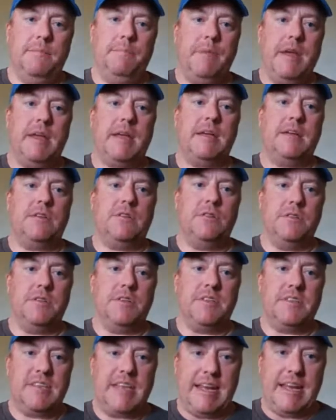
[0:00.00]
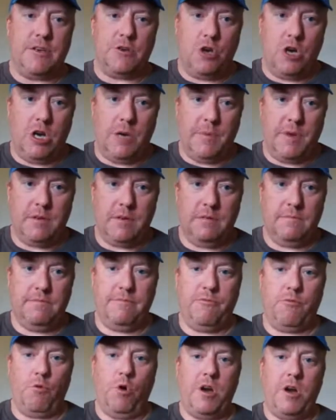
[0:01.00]
make it to the state tournament.
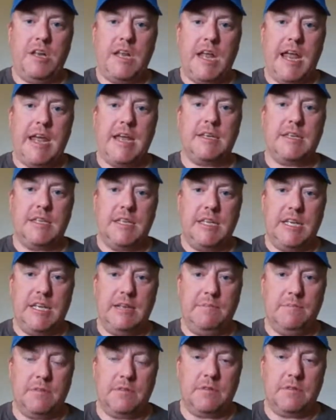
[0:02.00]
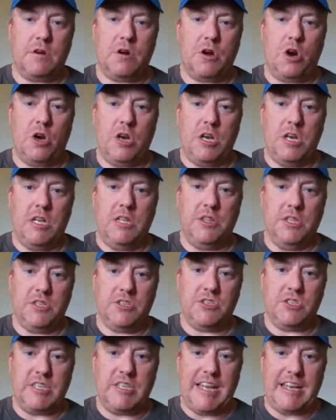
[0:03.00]
48 teams are in
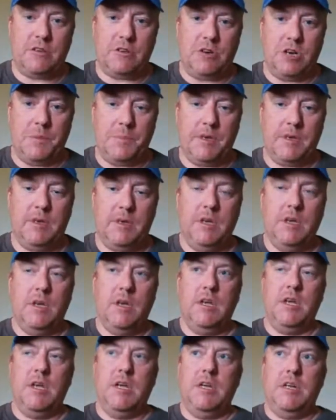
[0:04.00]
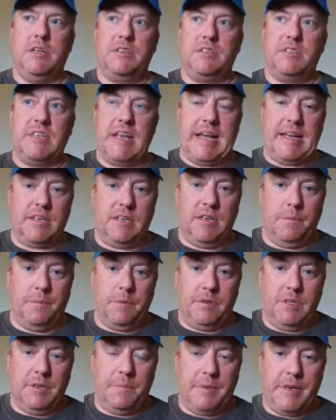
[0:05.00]
this state tournament. It's not double
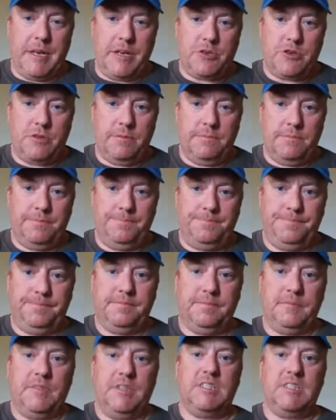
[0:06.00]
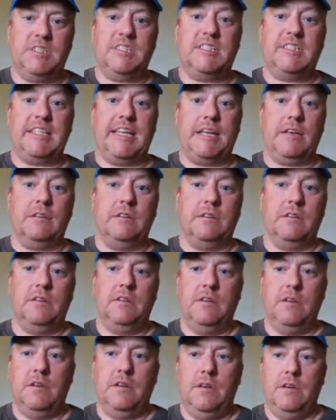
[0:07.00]
elimination,
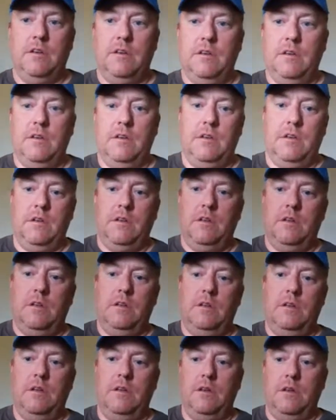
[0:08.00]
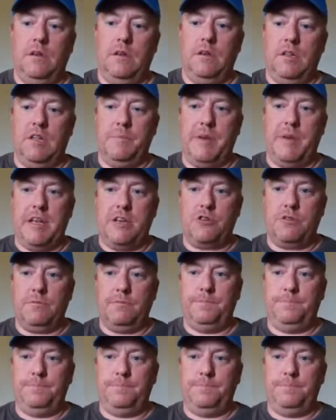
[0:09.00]
single elimination.